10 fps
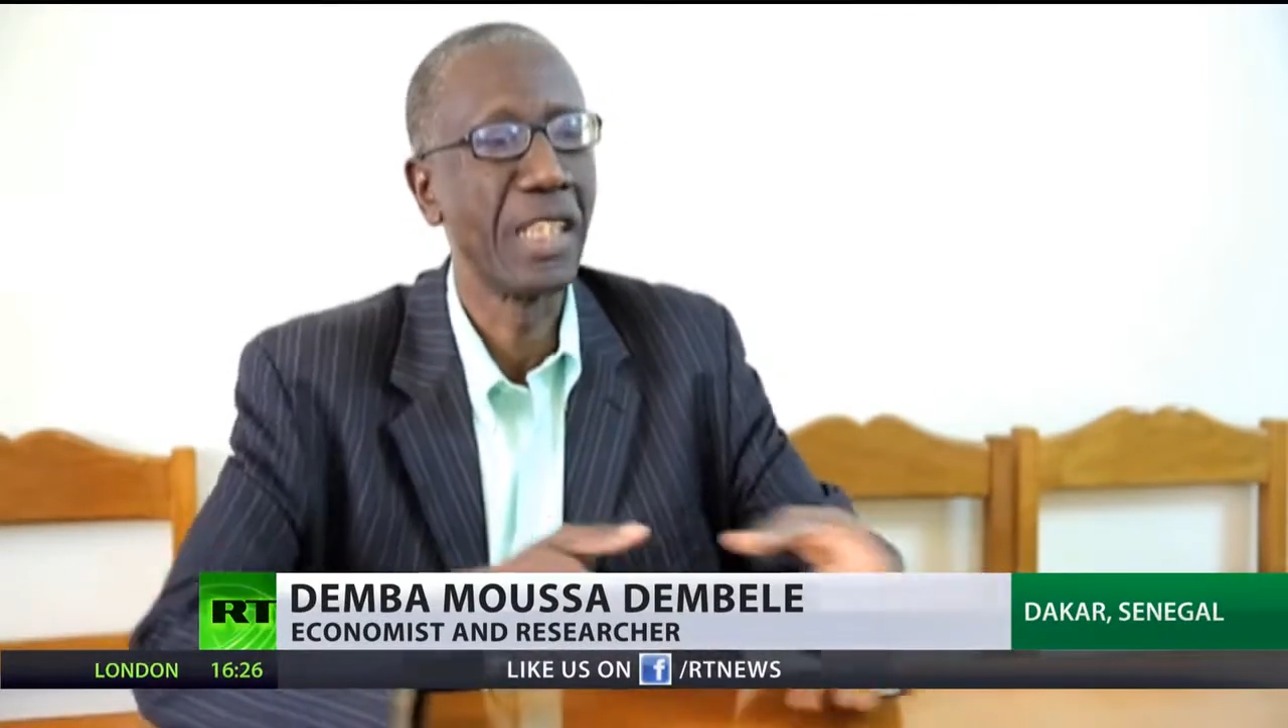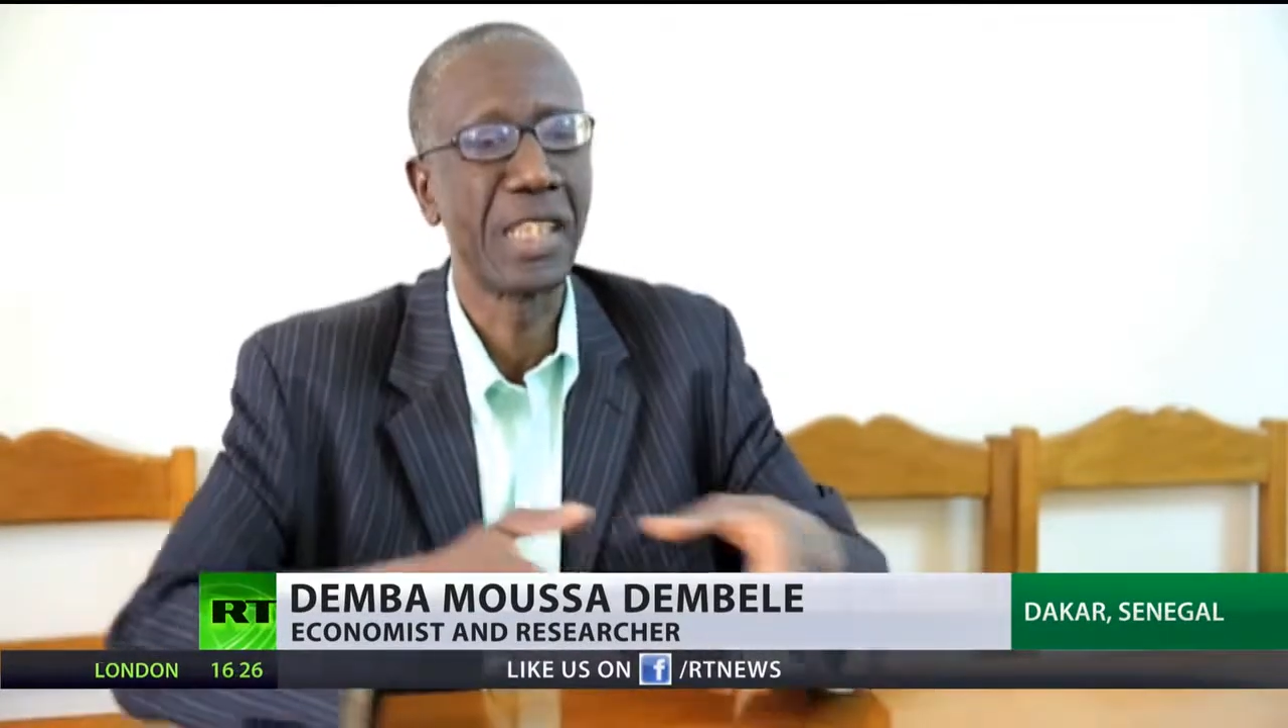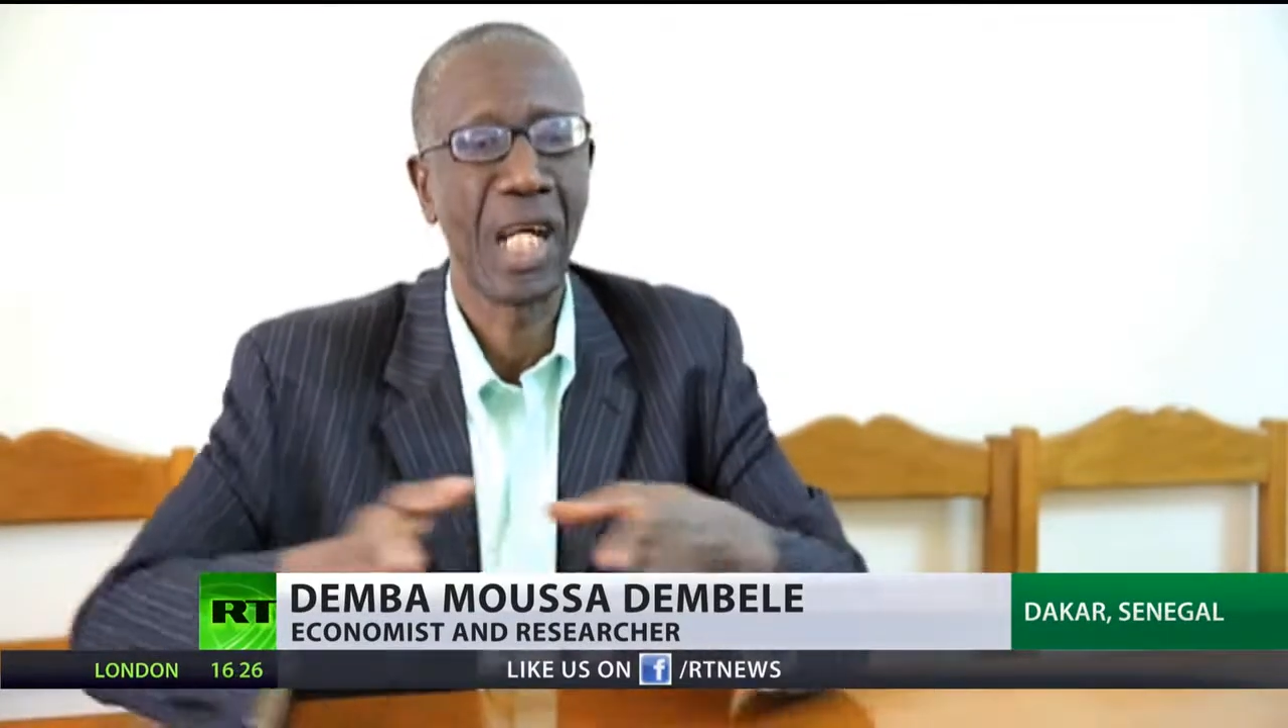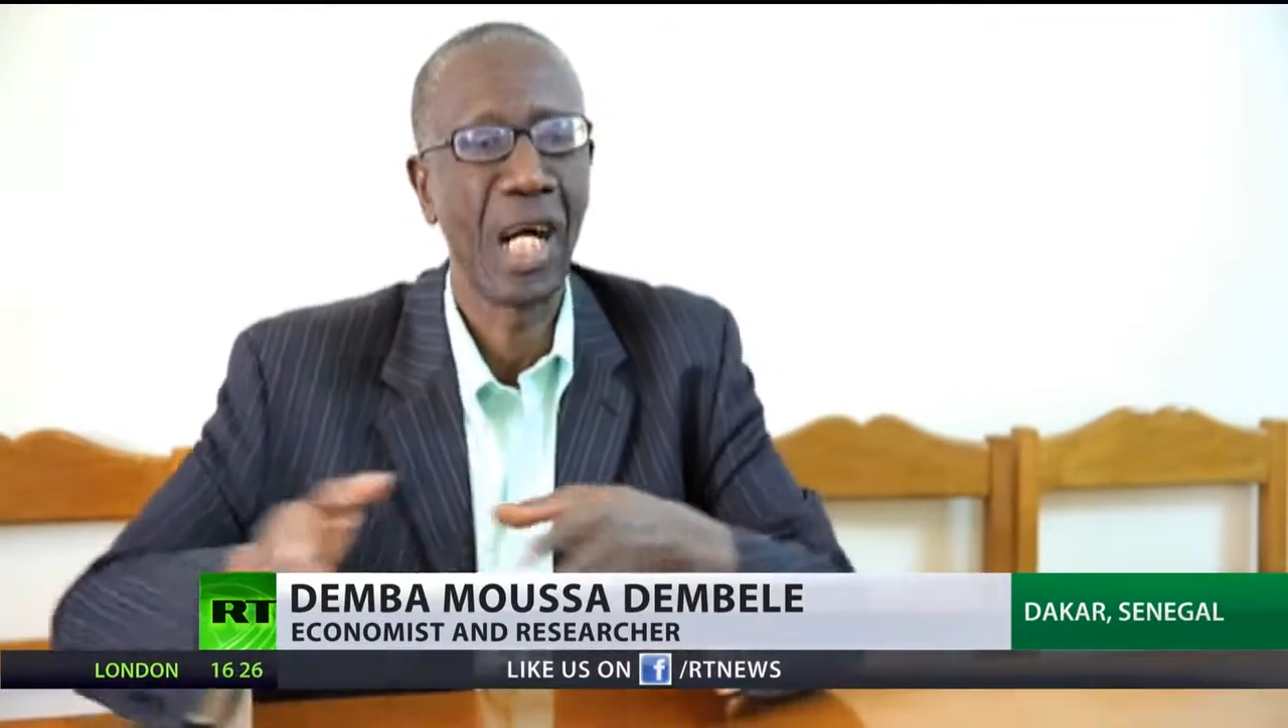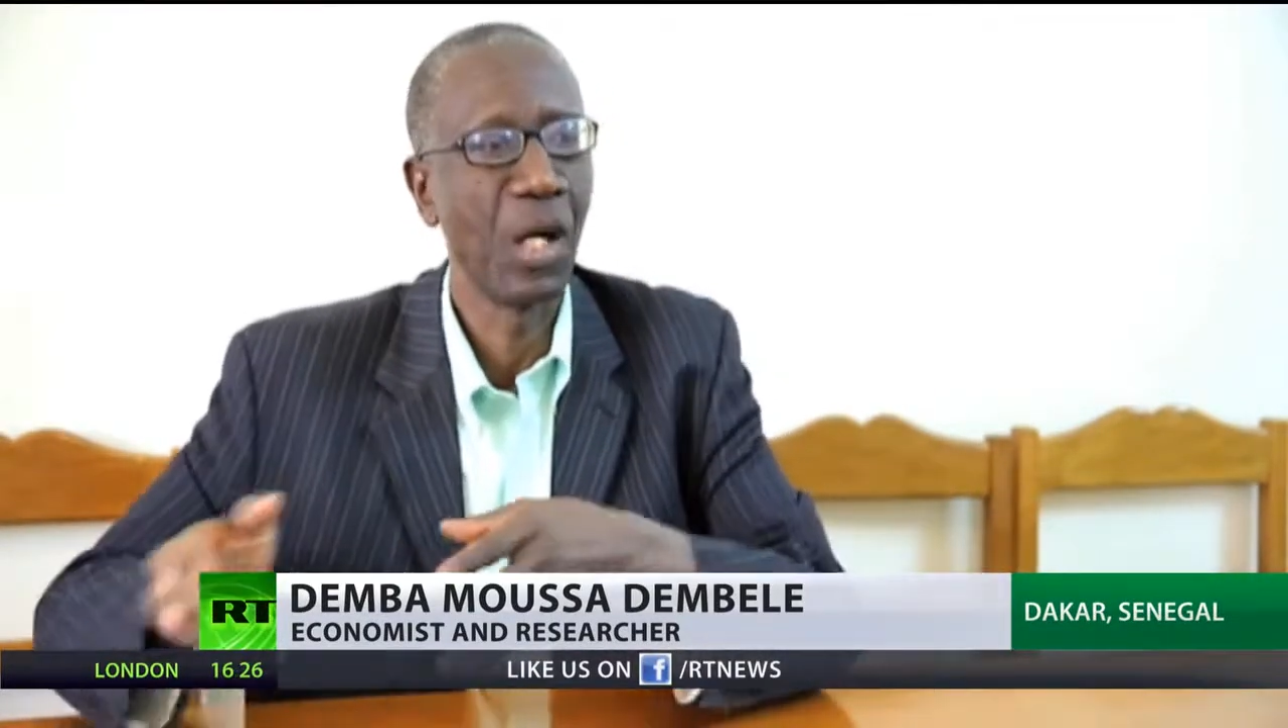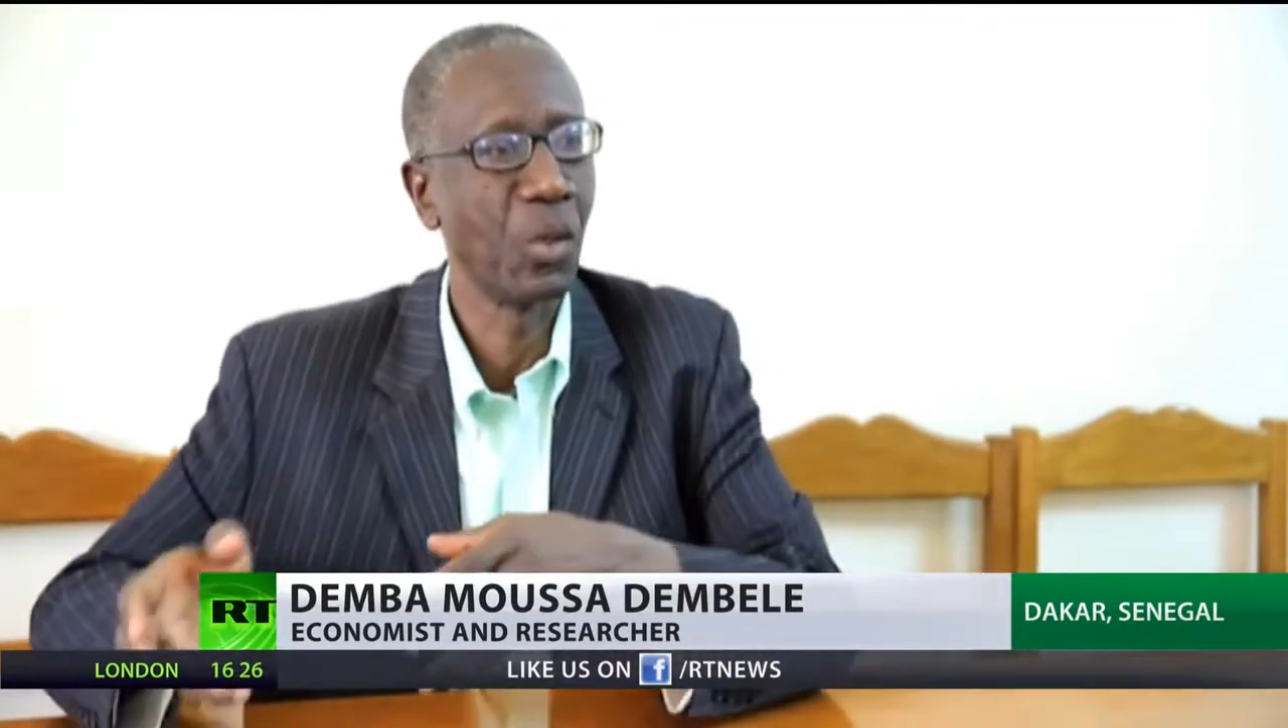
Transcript: else,